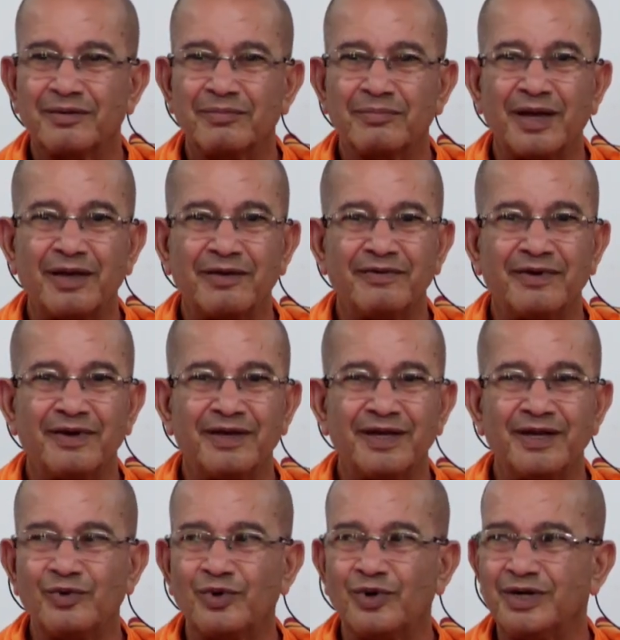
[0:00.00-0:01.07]
My
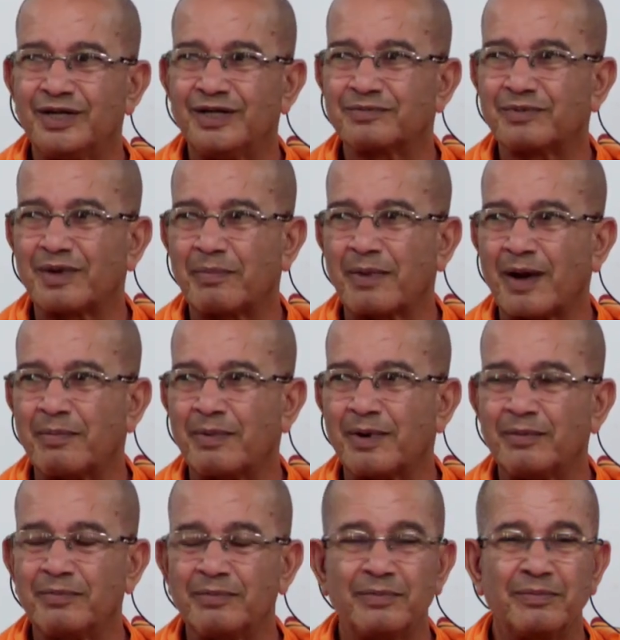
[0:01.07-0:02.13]
very own is my papa,
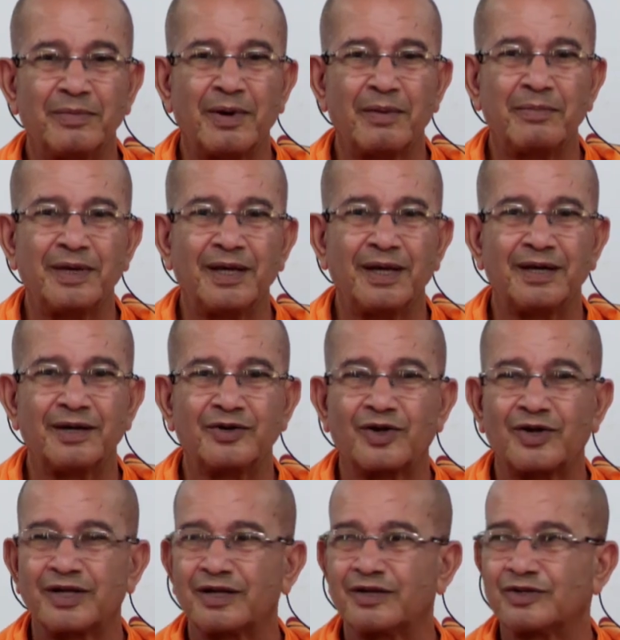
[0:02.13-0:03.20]
mummy and
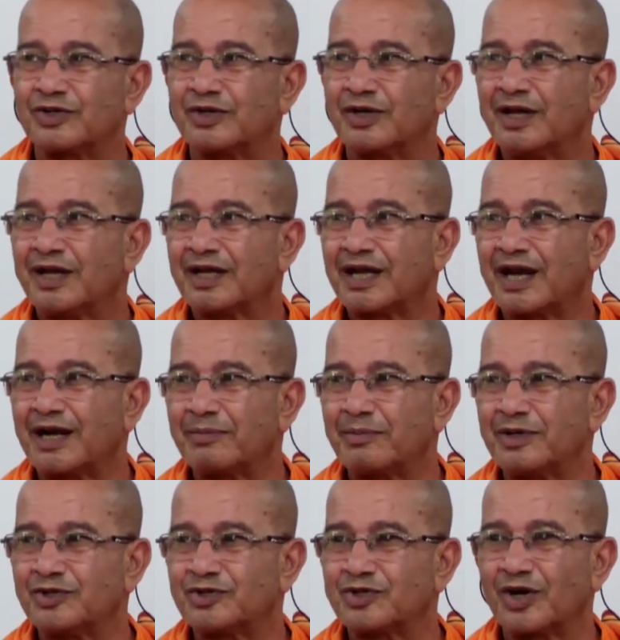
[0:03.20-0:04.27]

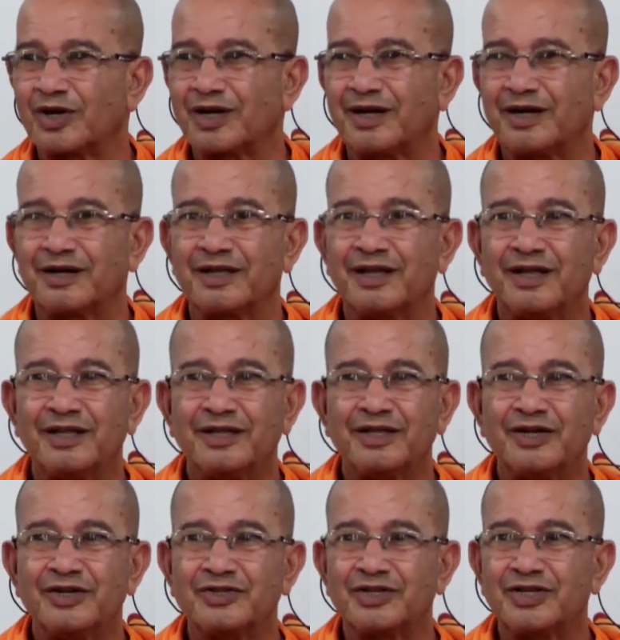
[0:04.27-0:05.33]
Cadbury's chocolate.
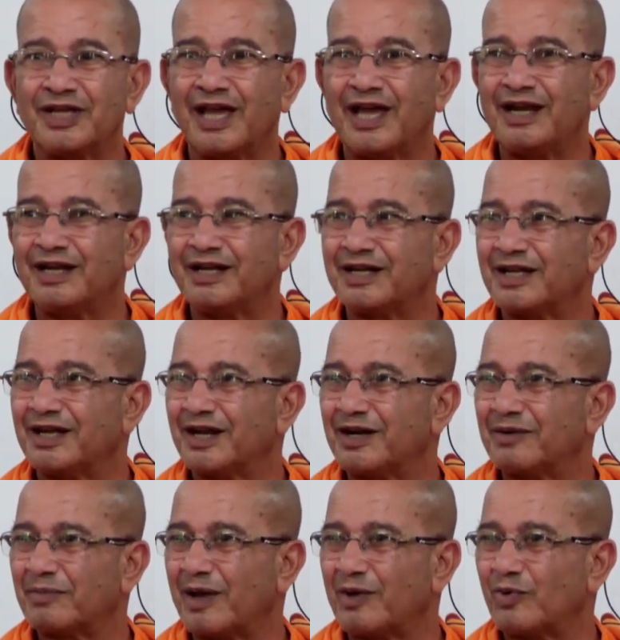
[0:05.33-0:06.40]
That is reality
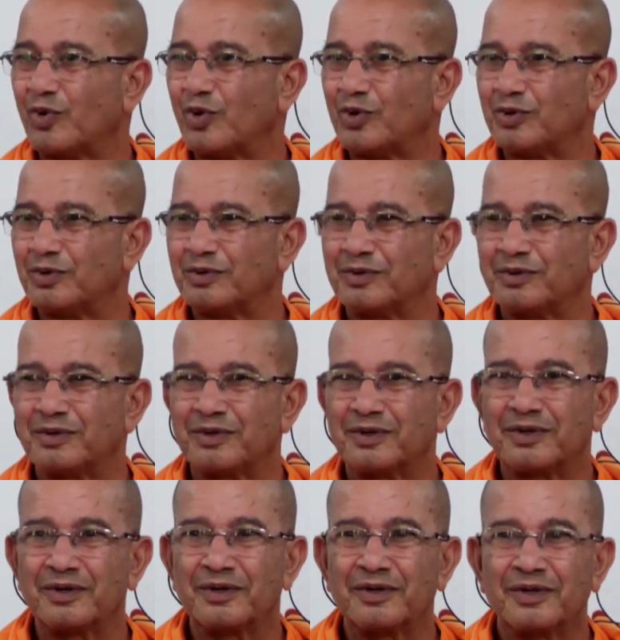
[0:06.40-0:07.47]
and my own.
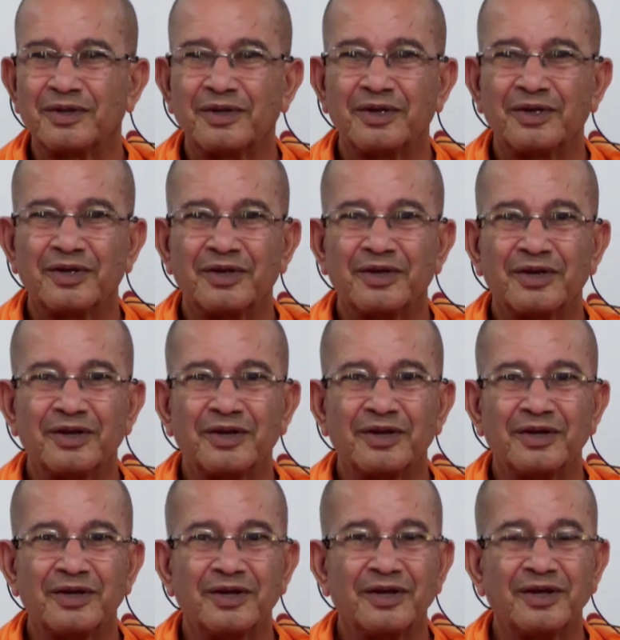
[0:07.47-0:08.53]

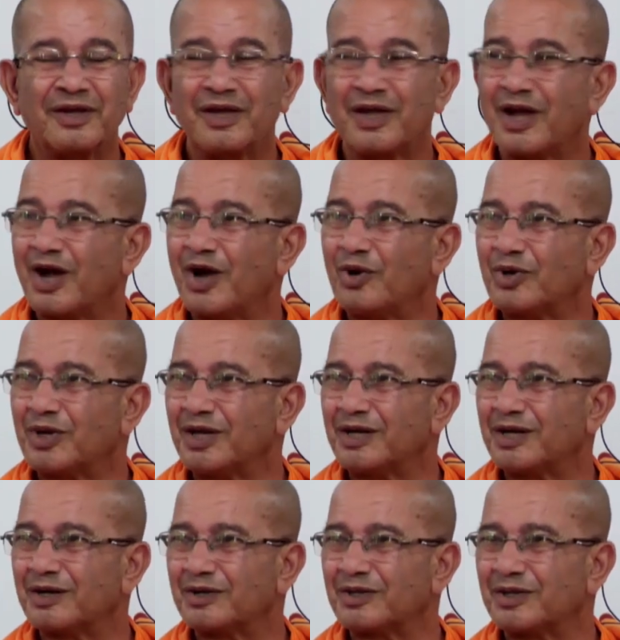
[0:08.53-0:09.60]
How can
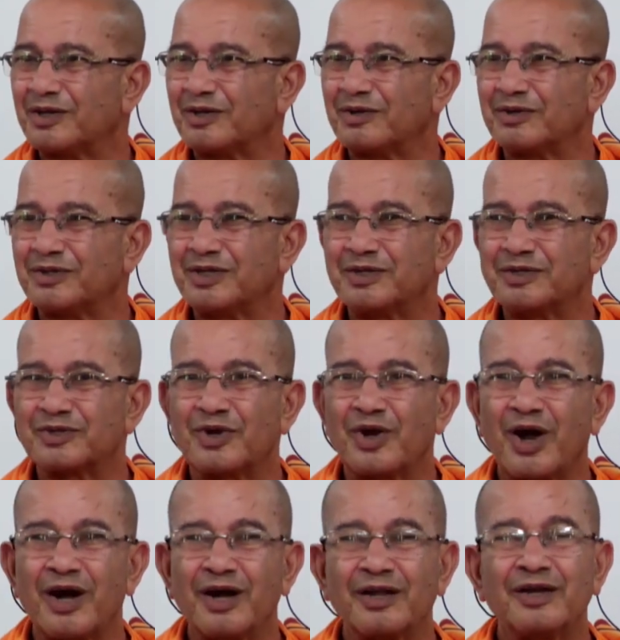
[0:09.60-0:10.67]
it be? This
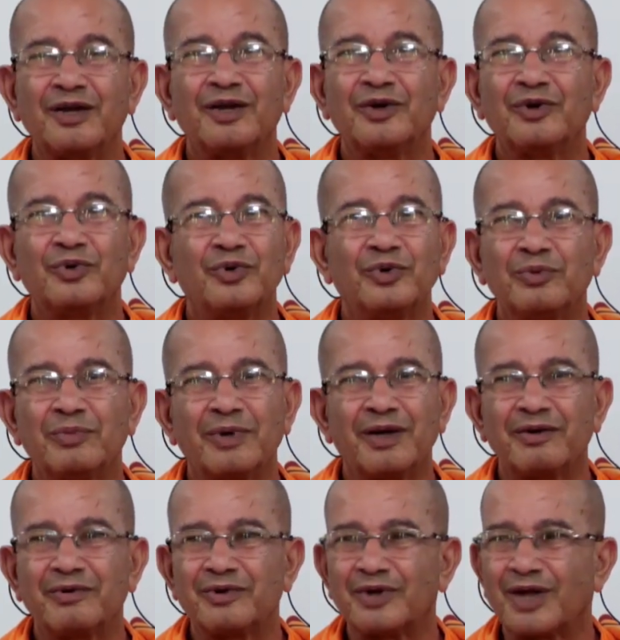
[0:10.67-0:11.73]
God, whom
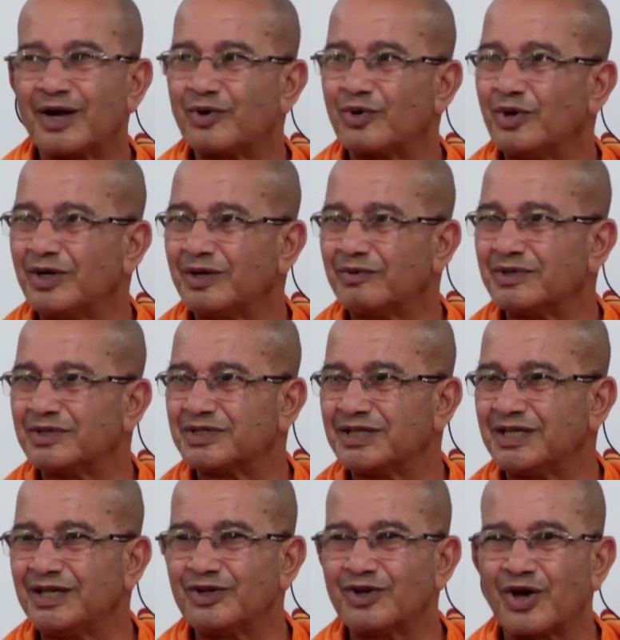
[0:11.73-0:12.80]
I don't even
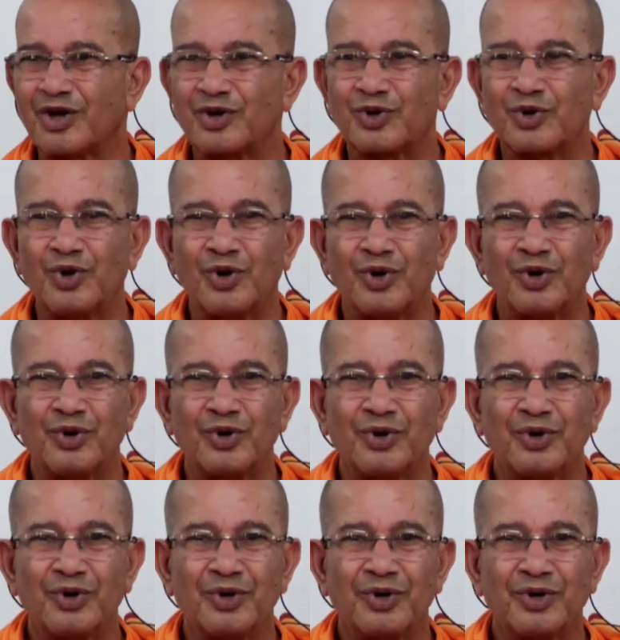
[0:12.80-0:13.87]
see nor know,
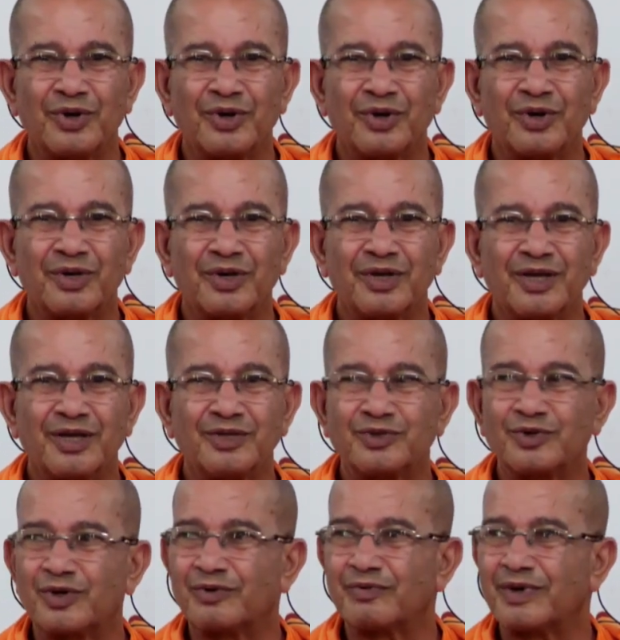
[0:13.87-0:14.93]
is
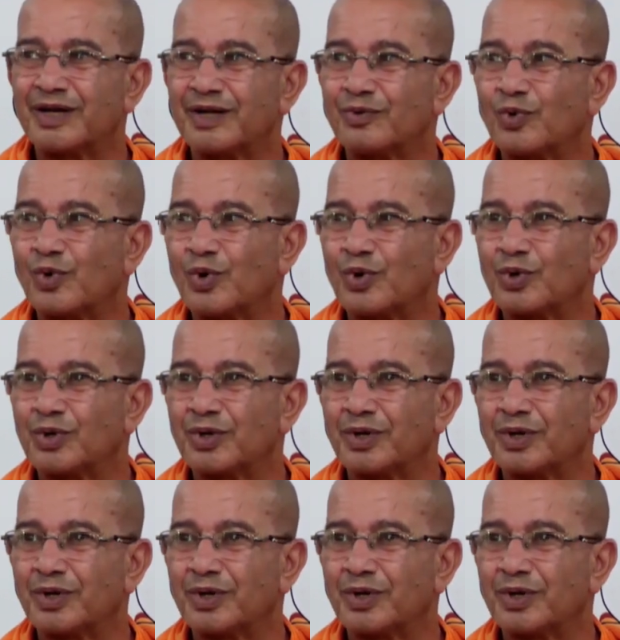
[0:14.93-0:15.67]
your very own.